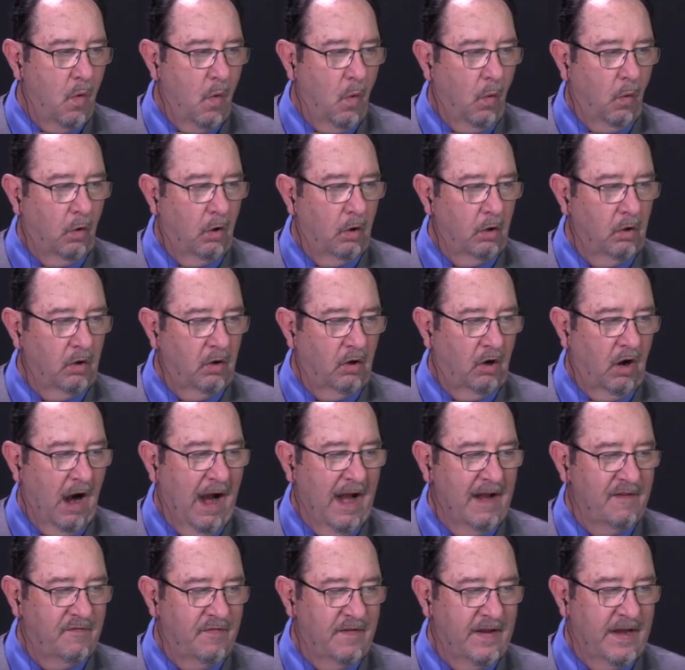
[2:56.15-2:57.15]
Oral
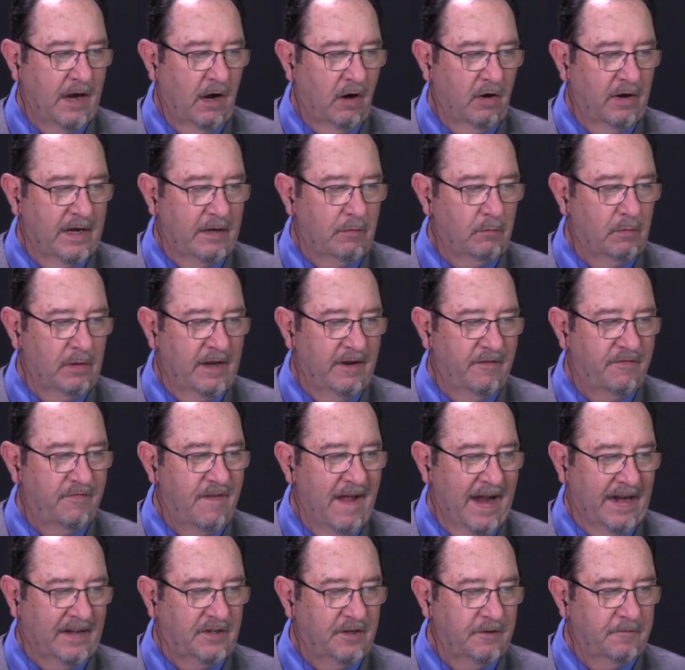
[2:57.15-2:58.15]
or IV are equally
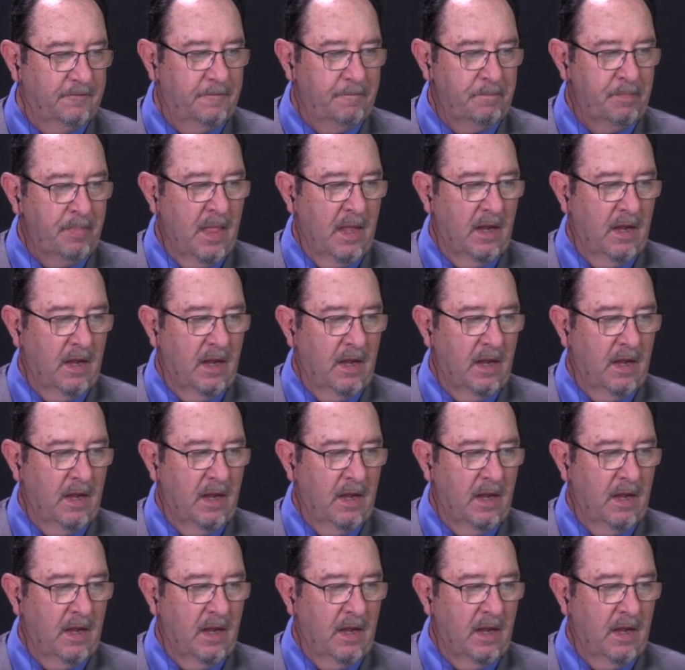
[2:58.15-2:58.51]
effective.